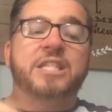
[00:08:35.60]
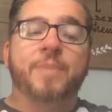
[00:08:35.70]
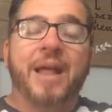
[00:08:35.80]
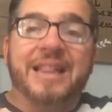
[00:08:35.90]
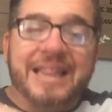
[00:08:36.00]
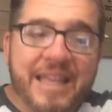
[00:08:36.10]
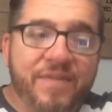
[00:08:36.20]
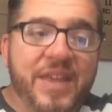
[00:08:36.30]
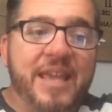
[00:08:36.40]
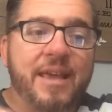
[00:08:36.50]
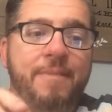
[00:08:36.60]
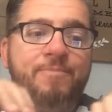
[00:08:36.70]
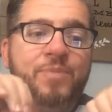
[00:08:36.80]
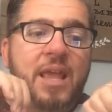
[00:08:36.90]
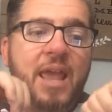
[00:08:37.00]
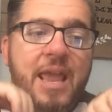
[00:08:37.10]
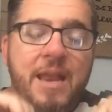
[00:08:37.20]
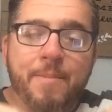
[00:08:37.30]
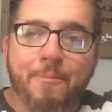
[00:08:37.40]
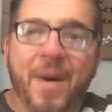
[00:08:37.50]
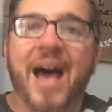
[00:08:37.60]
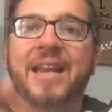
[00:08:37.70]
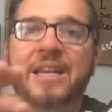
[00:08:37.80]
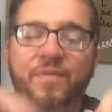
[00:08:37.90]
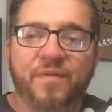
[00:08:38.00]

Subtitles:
about living an embodied